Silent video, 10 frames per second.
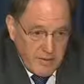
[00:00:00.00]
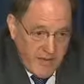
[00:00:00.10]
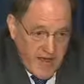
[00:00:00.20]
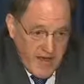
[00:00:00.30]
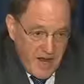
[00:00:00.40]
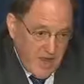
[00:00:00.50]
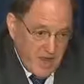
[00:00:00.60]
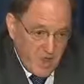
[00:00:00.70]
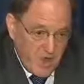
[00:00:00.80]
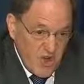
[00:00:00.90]
cannot
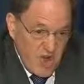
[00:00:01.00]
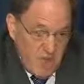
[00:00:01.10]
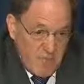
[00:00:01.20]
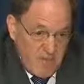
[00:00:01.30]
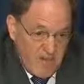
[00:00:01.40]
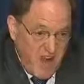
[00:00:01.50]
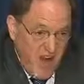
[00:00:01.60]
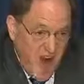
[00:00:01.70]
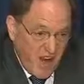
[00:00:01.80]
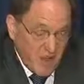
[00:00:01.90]
and should not be
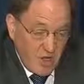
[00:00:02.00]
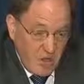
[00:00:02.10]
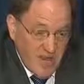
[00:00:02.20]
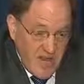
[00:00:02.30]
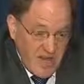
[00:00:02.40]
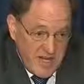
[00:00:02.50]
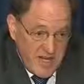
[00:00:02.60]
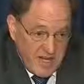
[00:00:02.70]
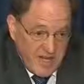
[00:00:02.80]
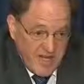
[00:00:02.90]
uncreated